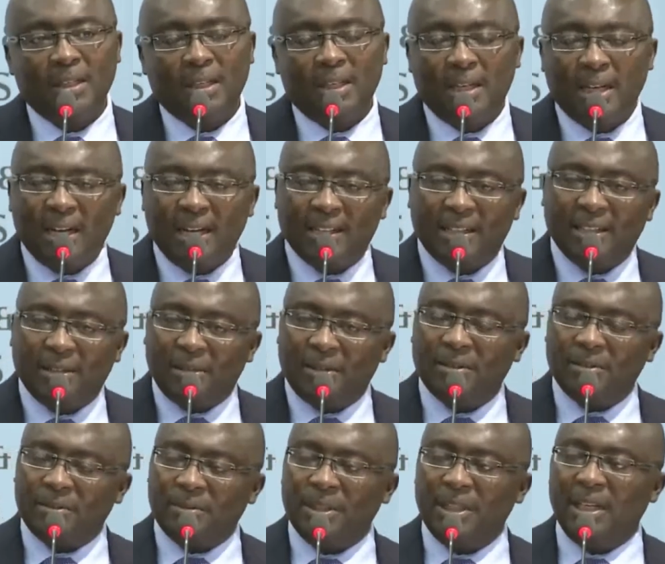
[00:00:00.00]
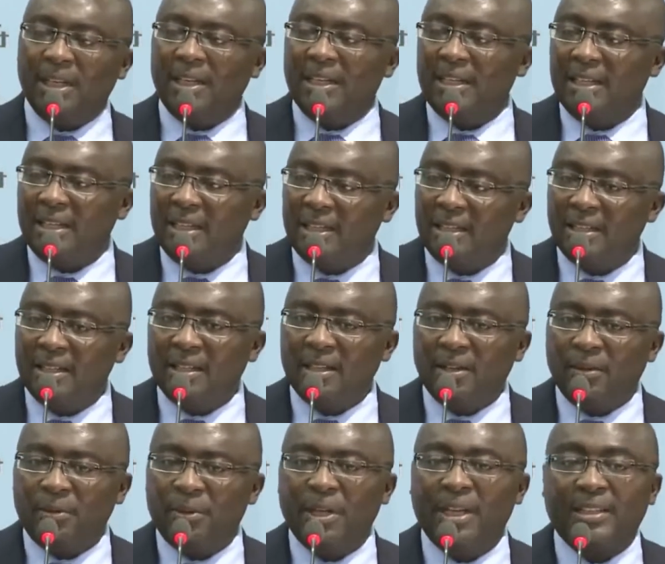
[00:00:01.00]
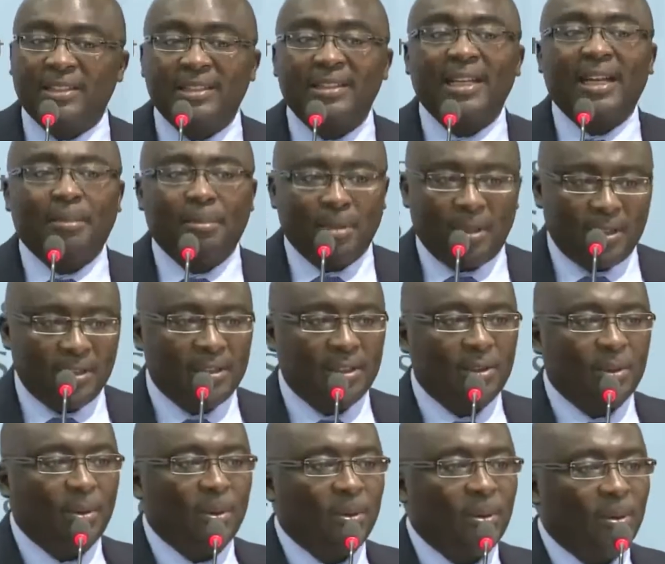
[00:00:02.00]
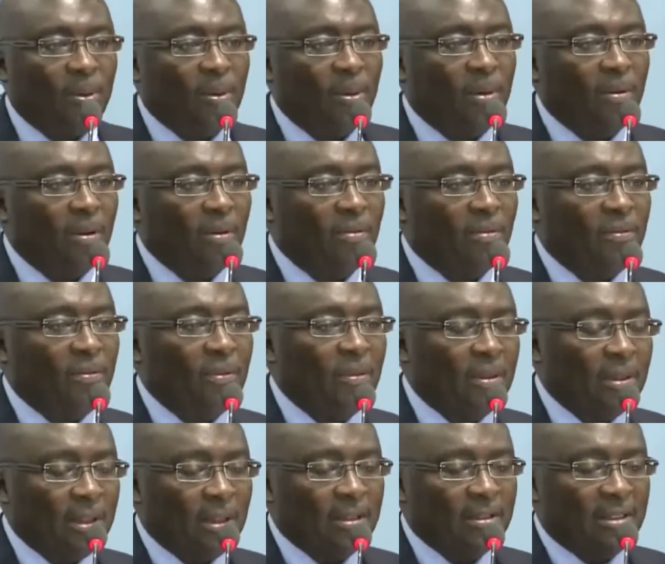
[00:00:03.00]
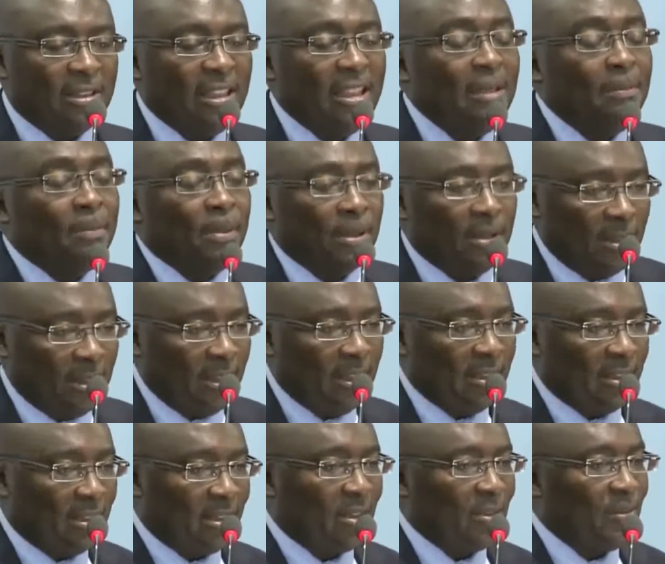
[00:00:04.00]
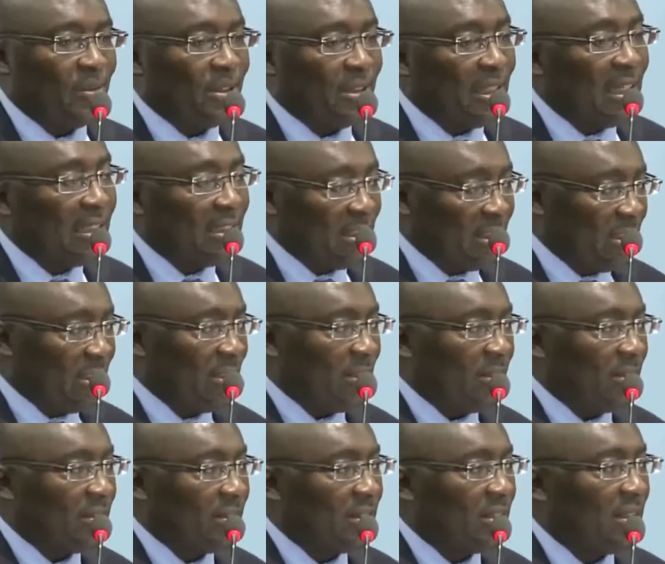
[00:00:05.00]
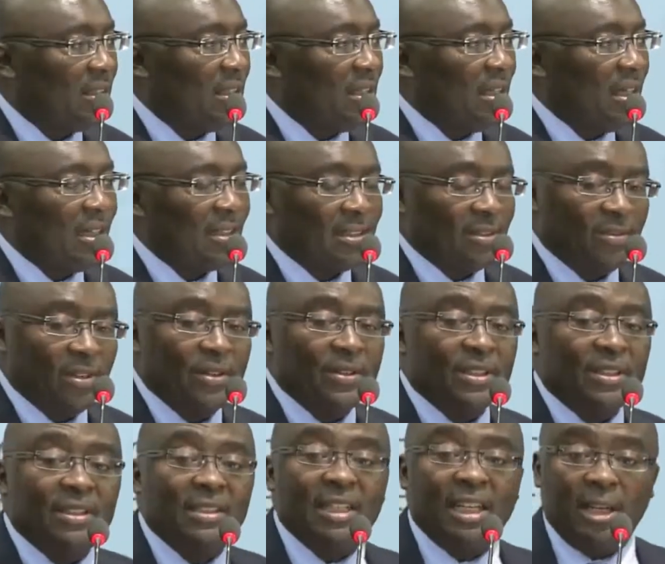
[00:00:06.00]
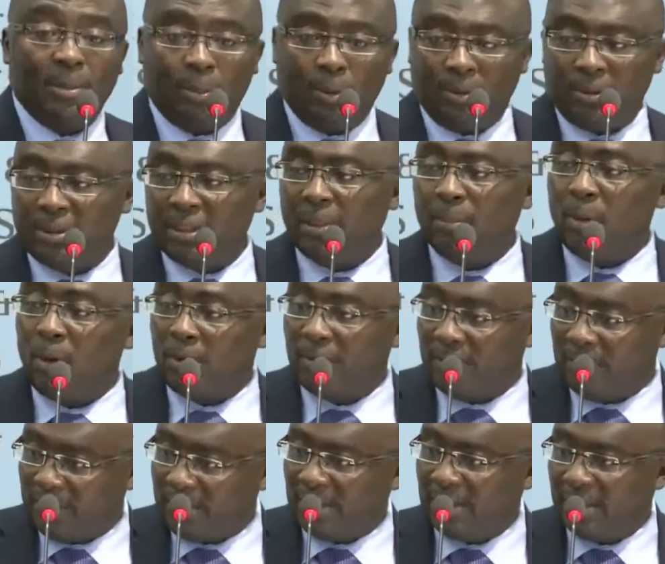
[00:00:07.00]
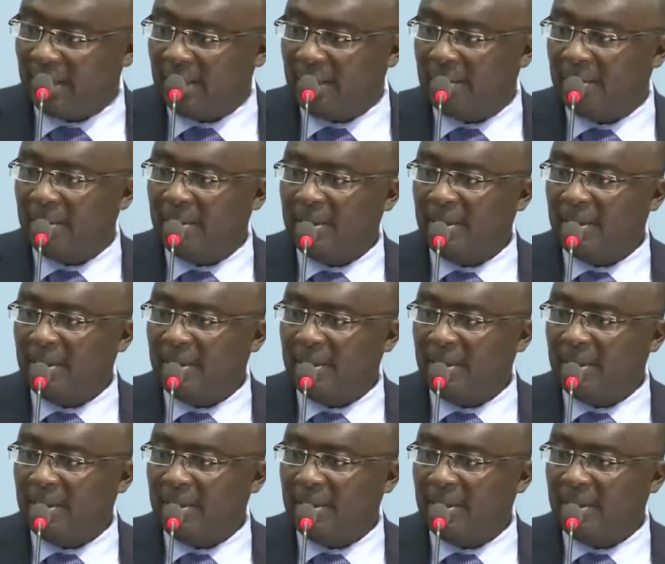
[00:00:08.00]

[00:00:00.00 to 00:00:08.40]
Ghana really re-established or deepened its credentials as a very stable democracy.